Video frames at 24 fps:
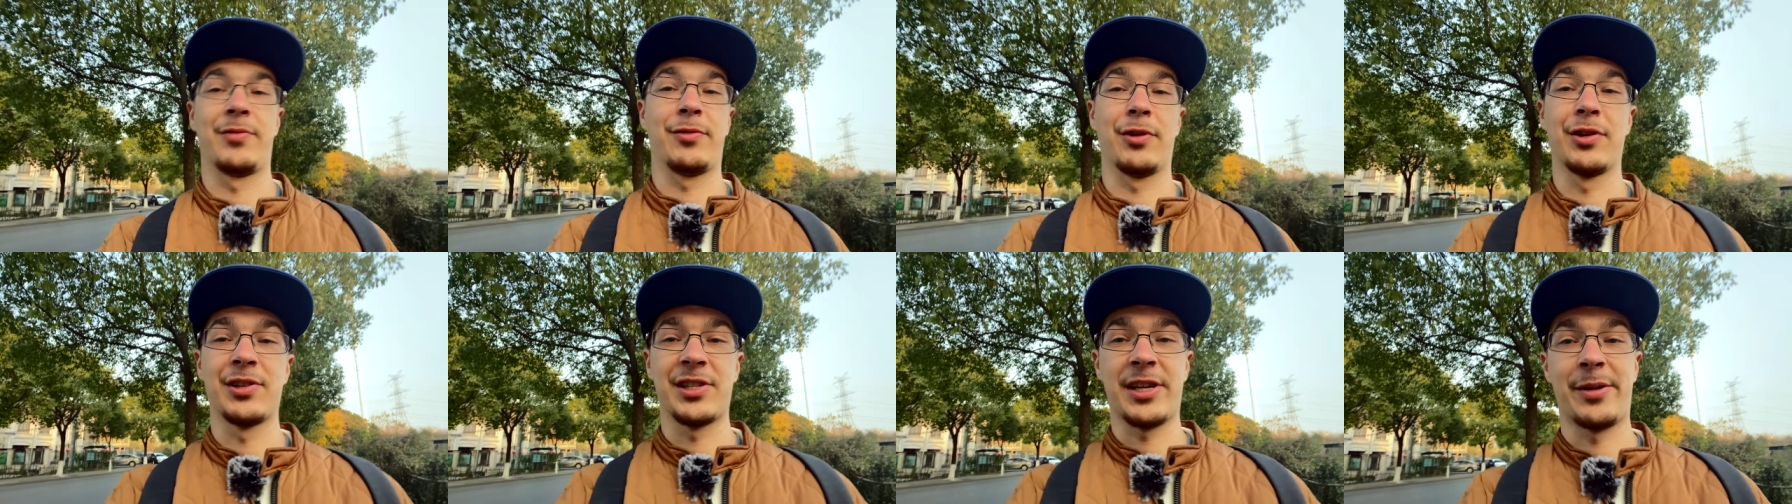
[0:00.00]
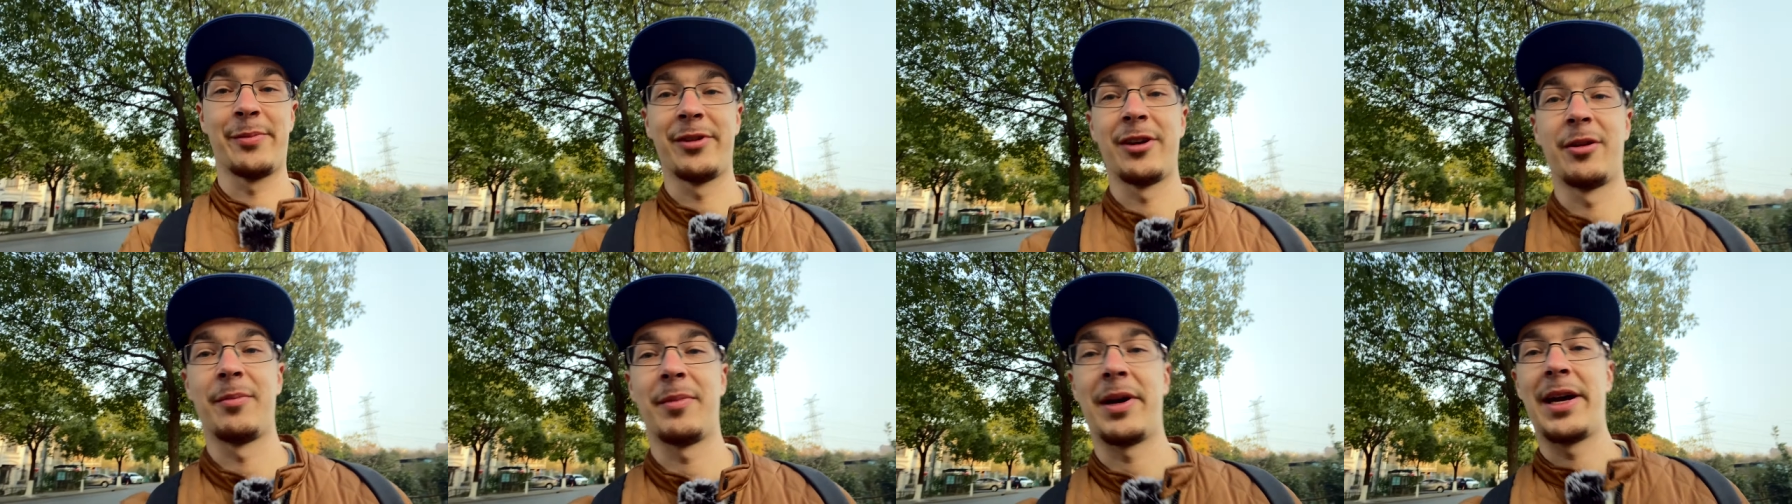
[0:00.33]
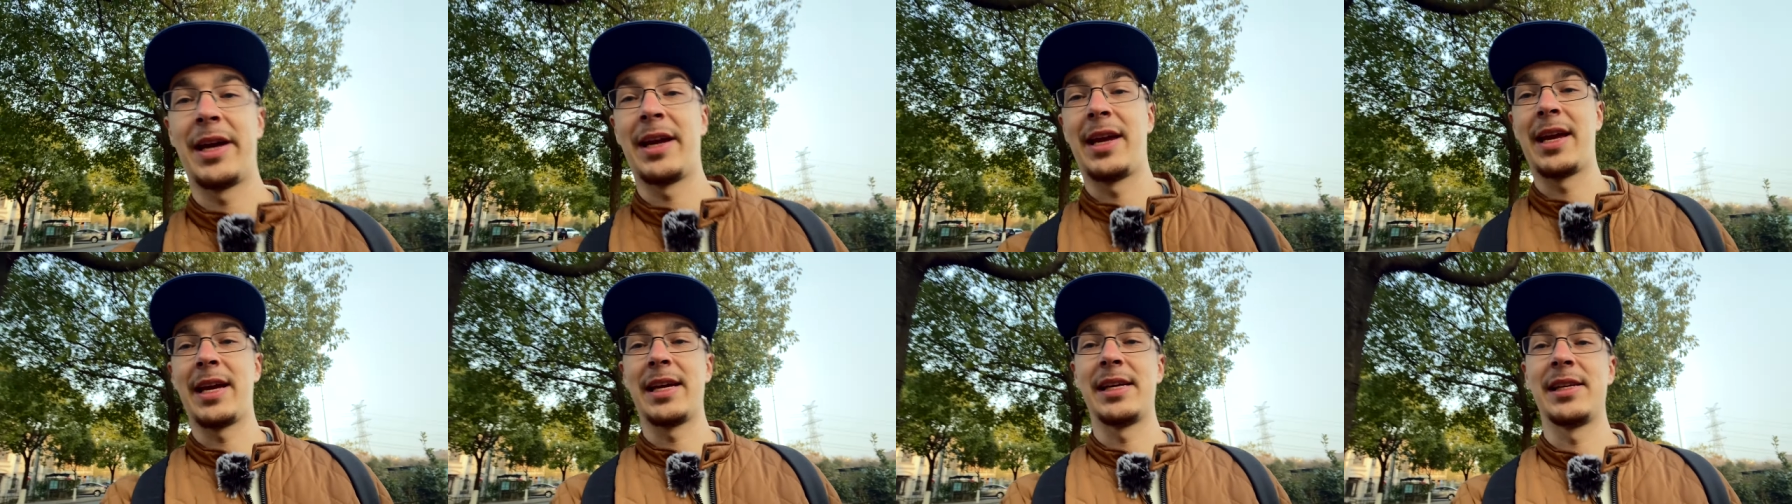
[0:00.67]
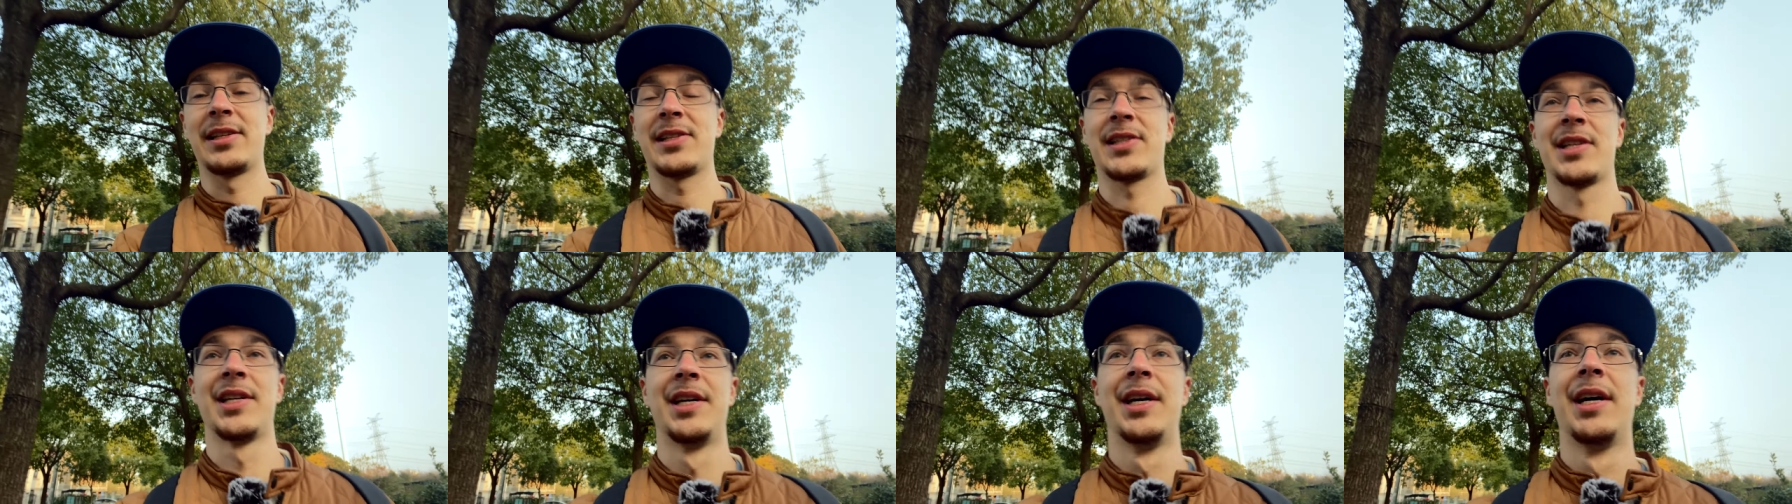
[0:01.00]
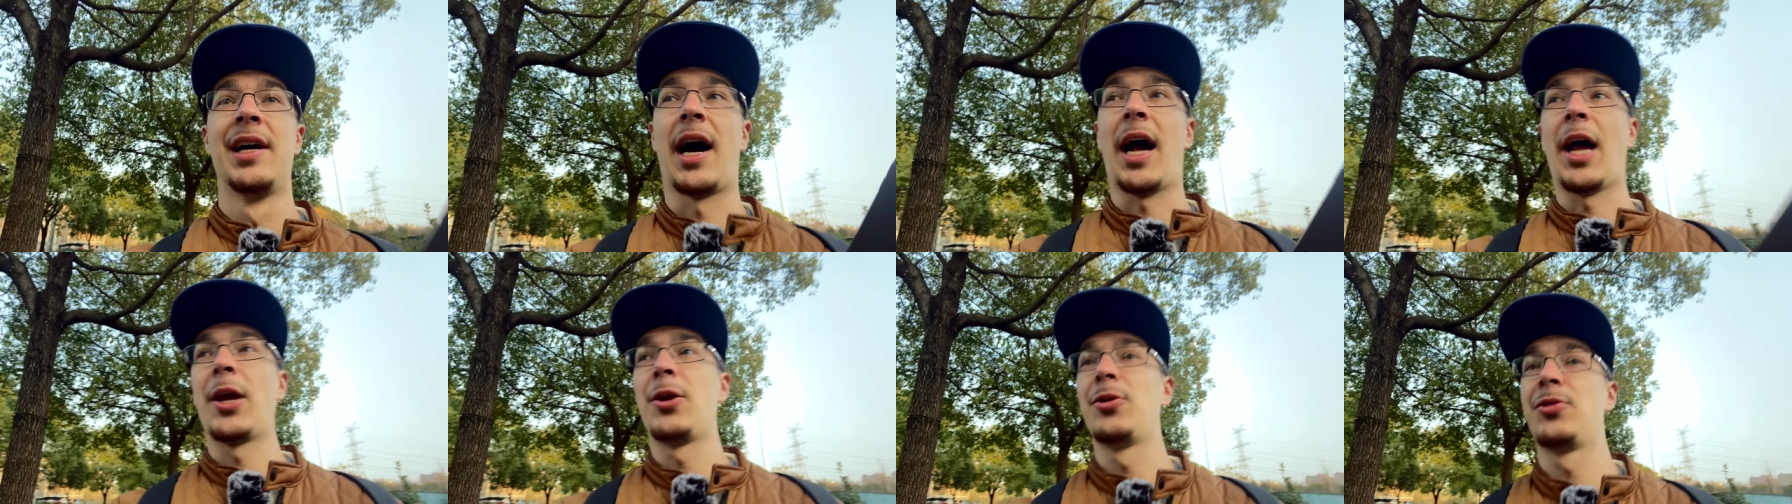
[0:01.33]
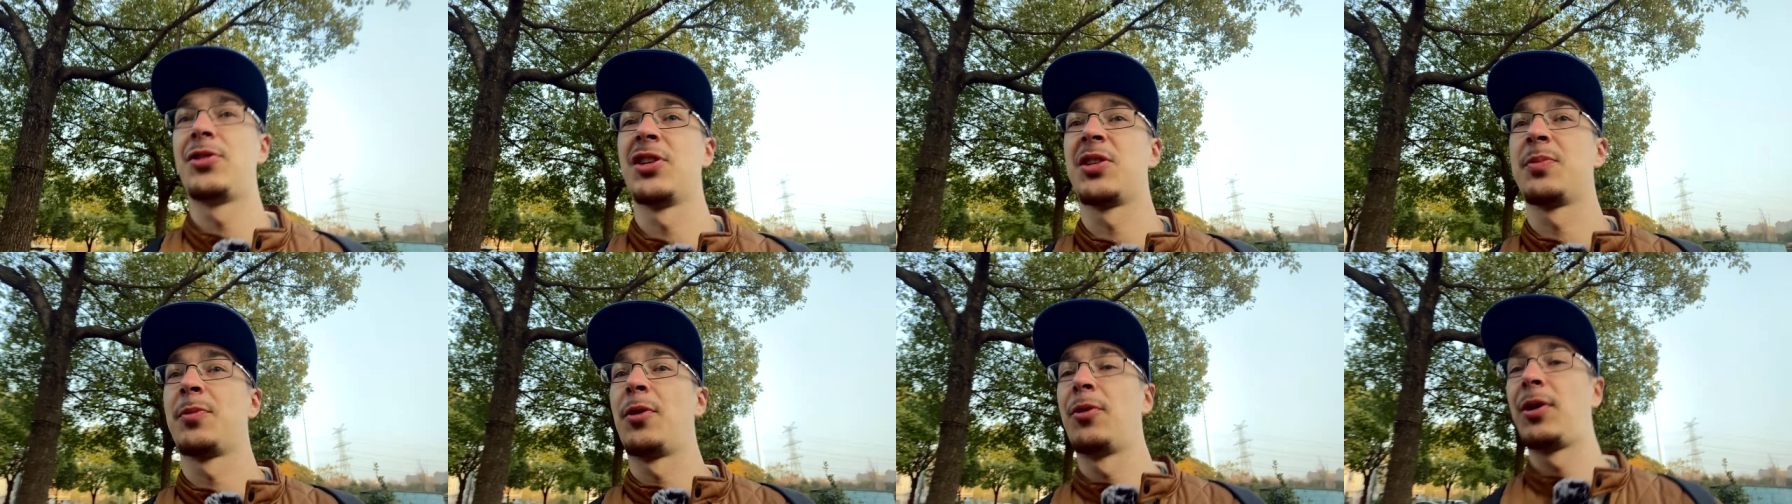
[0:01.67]
example, in my case, I used to
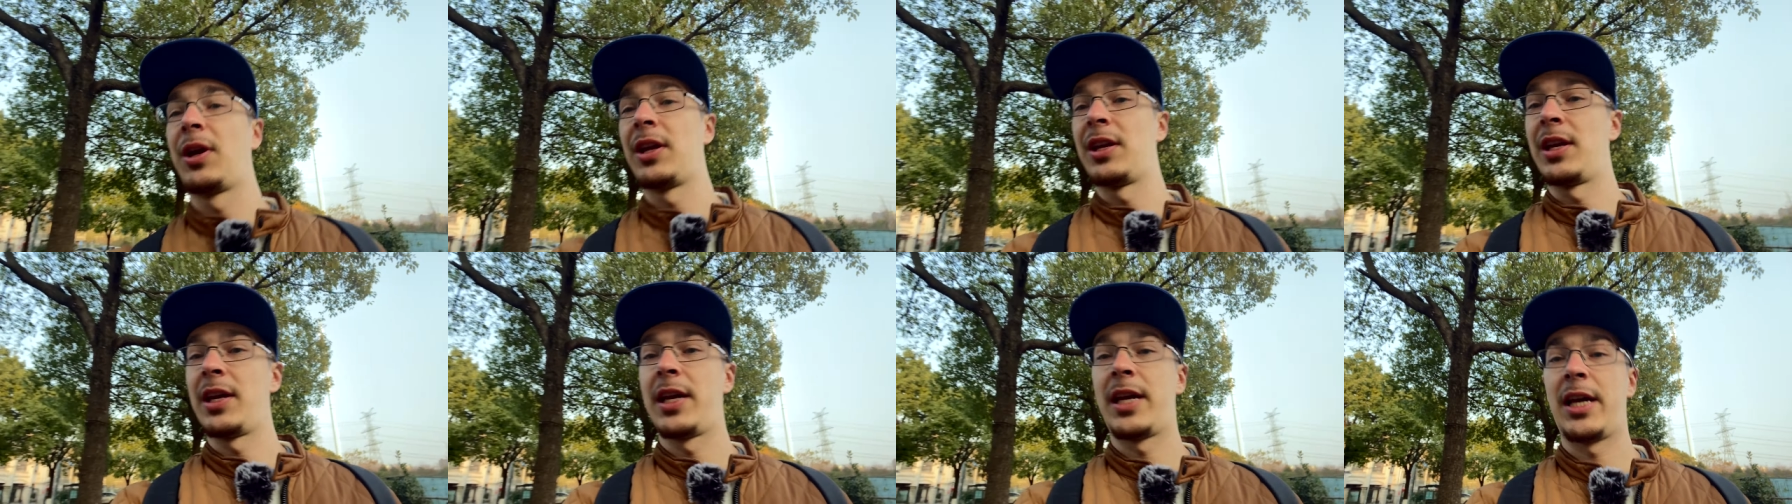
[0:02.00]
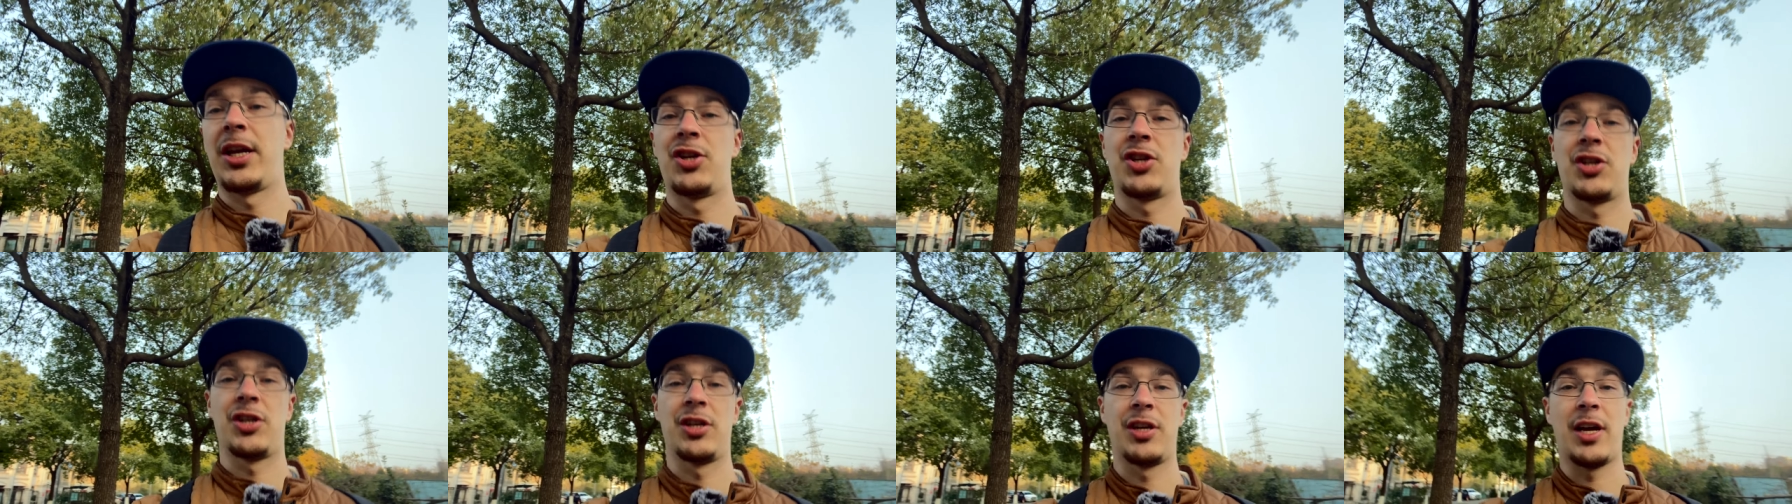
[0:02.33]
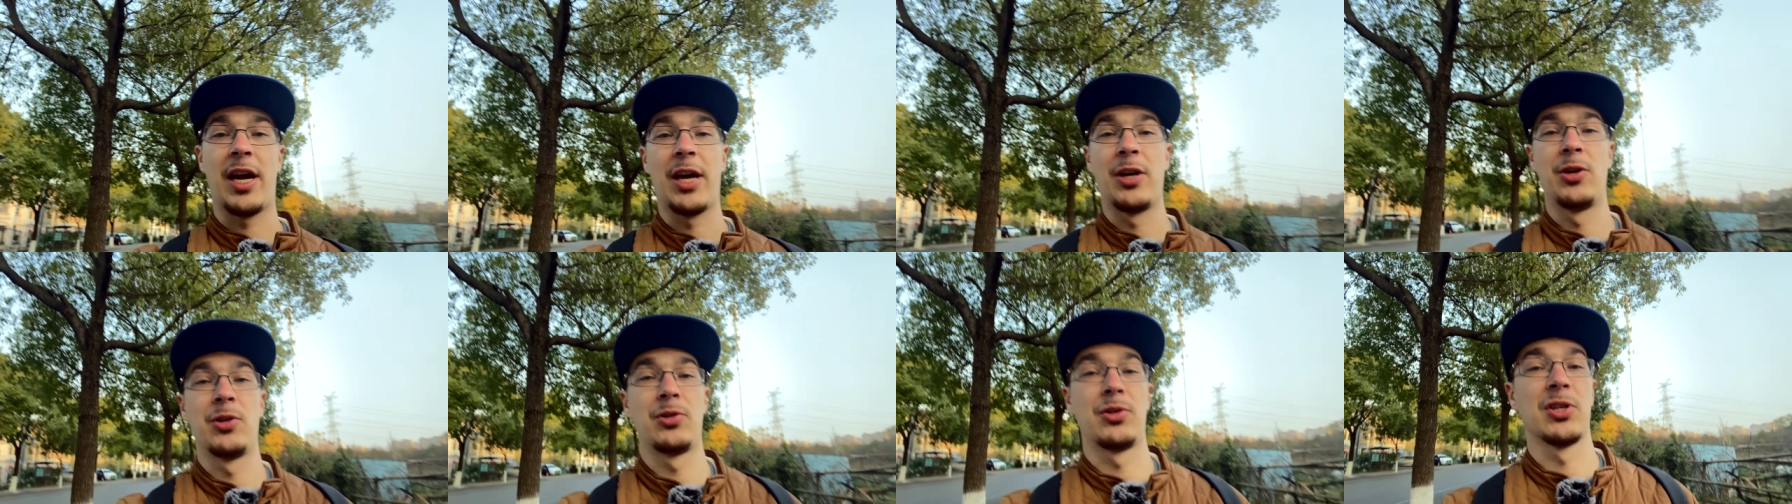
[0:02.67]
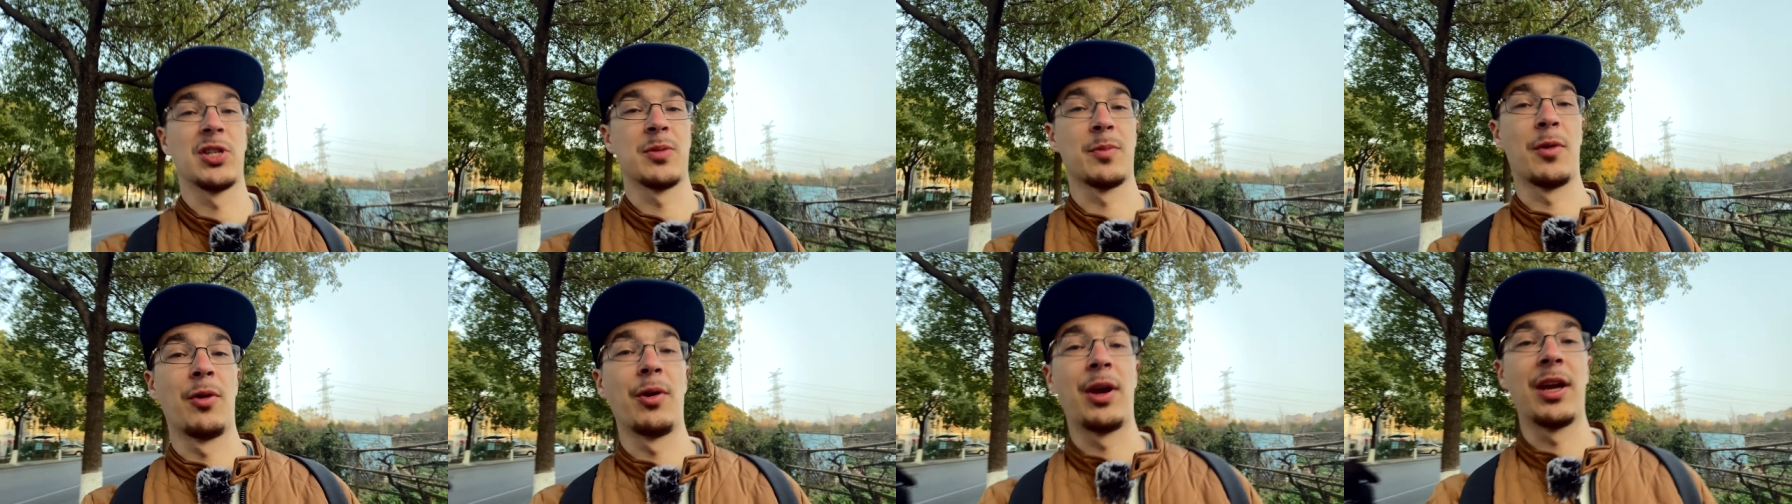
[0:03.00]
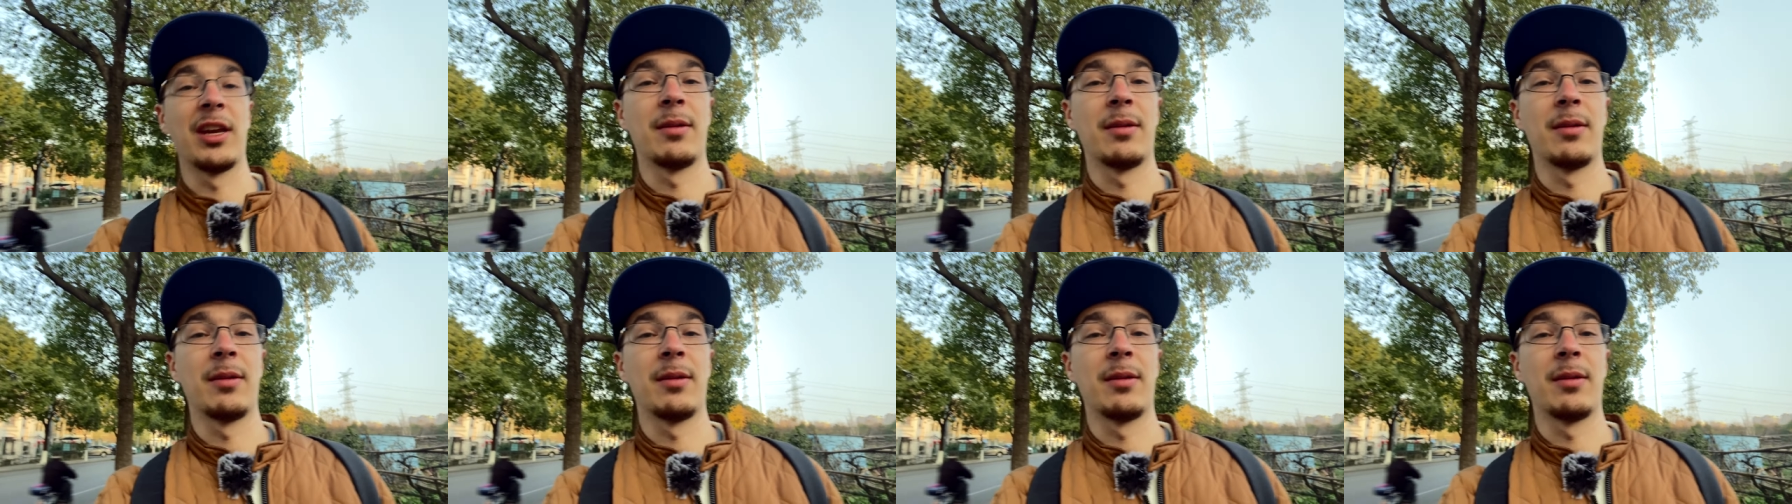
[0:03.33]
smoke in the kitchen, I used to smoke in the